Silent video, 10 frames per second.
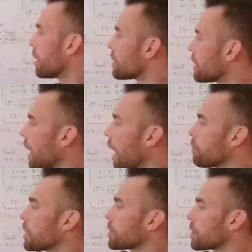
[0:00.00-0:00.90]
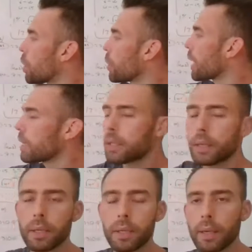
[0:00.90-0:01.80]
See how much is going in
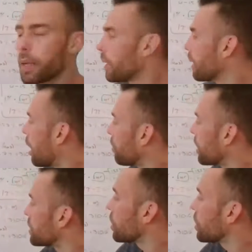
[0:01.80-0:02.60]
and how much